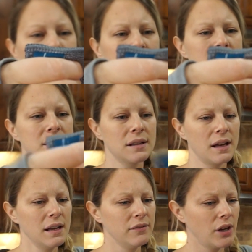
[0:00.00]
one is
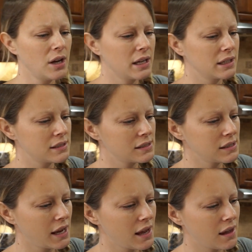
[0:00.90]
kind of odd.
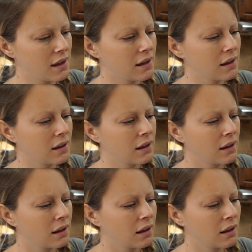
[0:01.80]
It's like
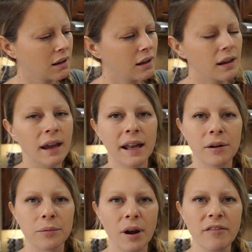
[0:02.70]
kind
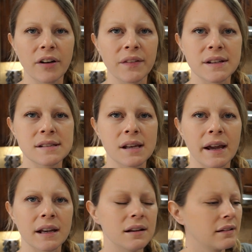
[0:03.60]
of rough on this
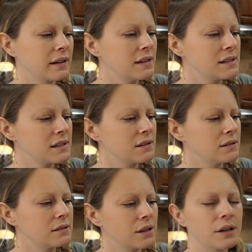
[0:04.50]
side, like these
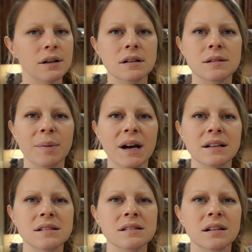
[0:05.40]
little darker
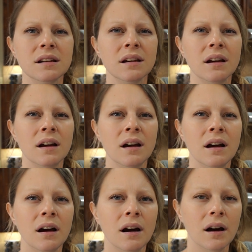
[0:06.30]
spots
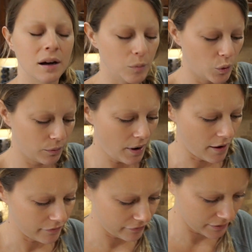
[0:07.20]
are more
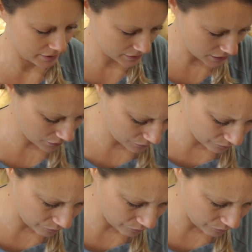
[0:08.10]
rough. So